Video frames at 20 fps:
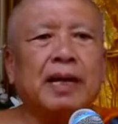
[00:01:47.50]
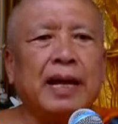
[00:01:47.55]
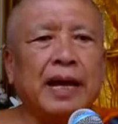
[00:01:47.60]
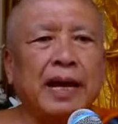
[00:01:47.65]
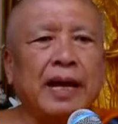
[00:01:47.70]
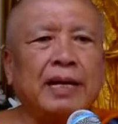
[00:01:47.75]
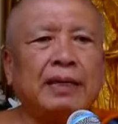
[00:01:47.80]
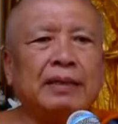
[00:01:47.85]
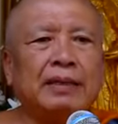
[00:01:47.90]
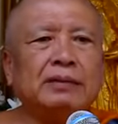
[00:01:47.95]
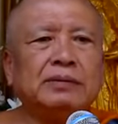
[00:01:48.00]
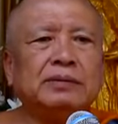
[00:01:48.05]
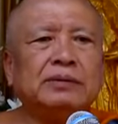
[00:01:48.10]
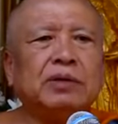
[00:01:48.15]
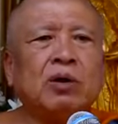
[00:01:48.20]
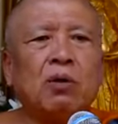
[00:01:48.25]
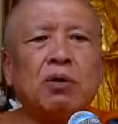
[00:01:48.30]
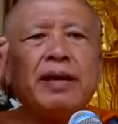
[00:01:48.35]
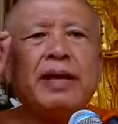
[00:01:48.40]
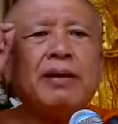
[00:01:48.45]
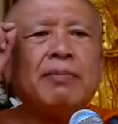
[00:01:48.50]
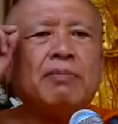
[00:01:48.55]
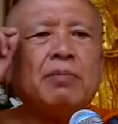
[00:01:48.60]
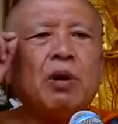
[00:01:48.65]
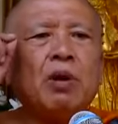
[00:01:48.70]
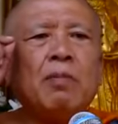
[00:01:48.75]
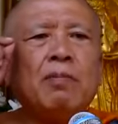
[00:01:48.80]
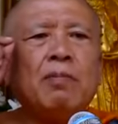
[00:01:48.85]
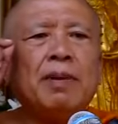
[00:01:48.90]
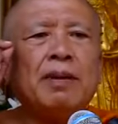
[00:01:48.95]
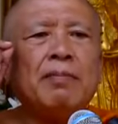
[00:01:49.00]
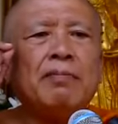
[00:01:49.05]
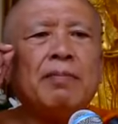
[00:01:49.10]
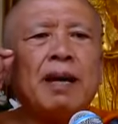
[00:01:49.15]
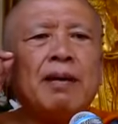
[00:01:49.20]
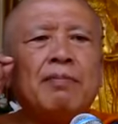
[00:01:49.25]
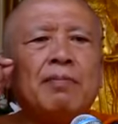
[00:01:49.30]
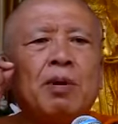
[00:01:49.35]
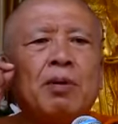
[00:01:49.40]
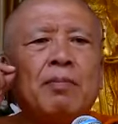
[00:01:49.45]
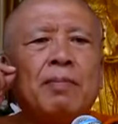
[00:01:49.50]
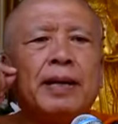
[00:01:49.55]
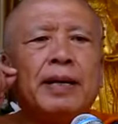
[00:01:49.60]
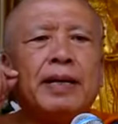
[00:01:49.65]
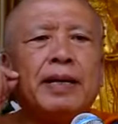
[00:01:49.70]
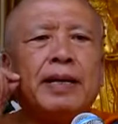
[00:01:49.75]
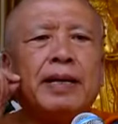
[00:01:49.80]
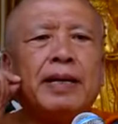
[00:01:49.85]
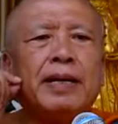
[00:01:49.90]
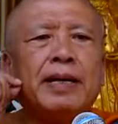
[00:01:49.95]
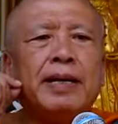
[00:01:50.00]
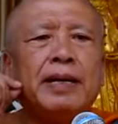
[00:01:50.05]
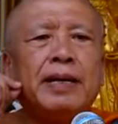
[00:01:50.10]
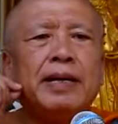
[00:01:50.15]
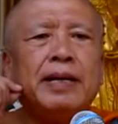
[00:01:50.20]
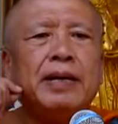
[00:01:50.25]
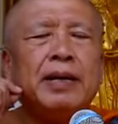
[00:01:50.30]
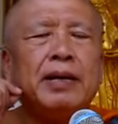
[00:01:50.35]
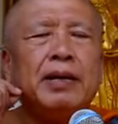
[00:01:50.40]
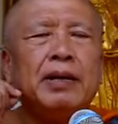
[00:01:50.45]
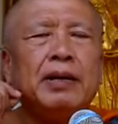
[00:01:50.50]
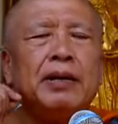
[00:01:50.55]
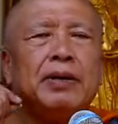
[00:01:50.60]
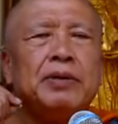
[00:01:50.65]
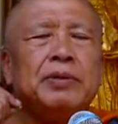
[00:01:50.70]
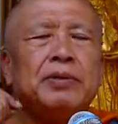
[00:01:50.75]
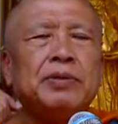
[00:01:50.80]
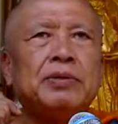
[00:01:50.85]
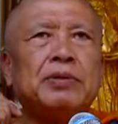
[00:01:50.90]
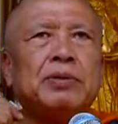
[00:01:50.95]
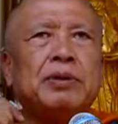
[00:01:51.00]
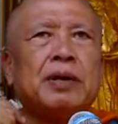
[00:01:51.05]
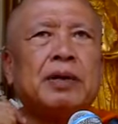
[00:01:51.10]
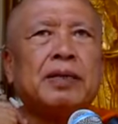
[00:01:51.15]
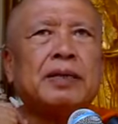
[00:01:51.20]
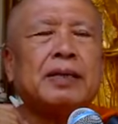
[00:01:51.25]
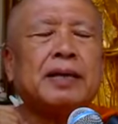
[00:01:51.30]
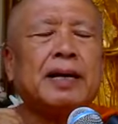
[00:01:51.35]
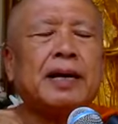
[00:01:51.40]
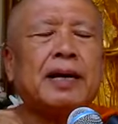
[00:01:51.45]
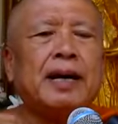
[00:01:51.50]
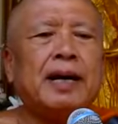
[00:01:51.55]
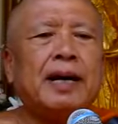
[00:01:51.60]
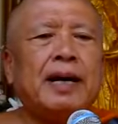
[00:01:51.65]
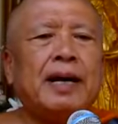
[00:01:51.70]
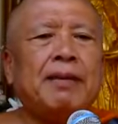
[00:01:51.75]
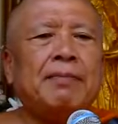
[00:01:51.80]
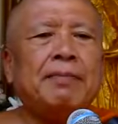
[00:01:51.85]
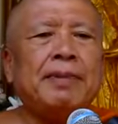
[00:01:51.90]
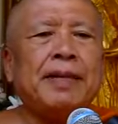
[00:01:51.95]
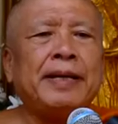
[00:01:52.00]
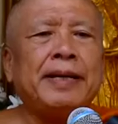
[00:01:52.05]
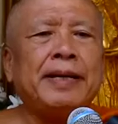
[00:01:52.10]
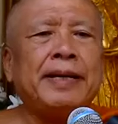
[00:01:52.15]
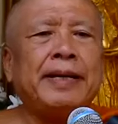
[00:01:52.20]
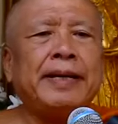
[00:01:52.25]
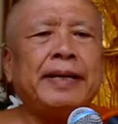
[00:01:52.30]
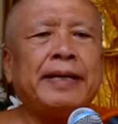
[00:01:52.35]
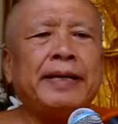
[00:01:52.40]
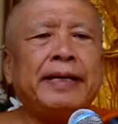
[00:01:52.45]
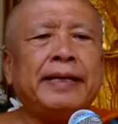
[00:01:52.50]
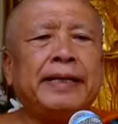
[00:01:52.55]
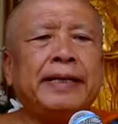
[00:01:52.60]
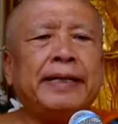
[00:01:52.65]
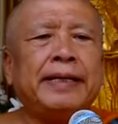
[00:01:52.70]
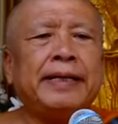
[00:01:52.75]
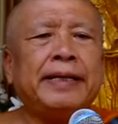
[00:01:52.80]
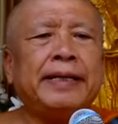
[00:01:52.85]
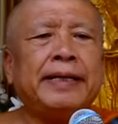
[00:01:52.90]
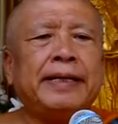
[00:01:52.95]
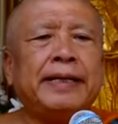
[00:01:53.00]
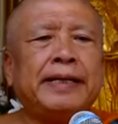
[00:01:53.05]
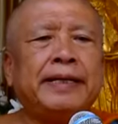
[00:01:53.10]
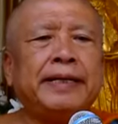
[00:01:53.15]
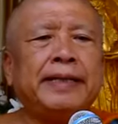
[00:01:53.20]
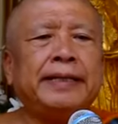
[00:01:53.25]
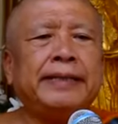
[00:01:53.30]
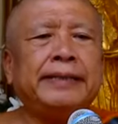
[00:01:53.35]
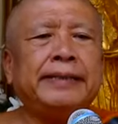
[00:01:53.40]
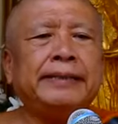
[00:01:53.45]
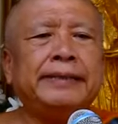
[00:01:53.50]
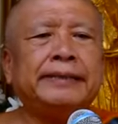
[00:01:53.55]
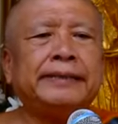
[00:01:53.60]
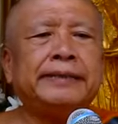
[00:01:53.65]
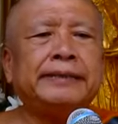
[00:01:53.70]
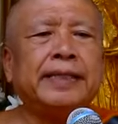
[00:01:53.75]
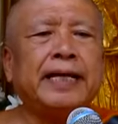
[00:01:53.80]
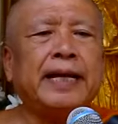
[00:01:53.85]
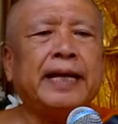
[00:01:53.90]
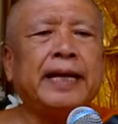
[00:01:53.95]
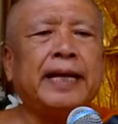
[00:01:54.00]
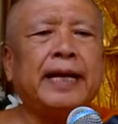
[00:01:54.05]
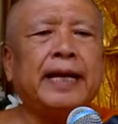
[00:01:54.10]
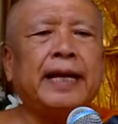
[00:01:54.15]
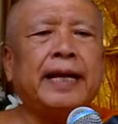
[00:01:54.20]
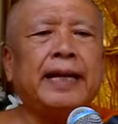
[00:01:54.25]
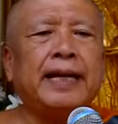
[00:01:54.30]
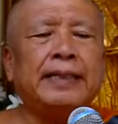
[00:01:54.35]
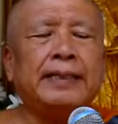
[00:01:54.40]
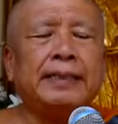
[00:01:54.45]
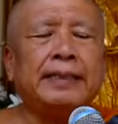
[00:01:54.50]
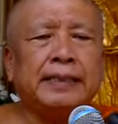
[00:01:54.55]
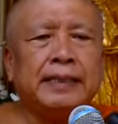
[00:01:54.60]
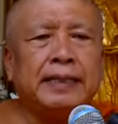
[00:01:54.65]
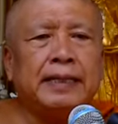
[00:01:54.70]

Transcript: And knowing moment by moment, you got calmness and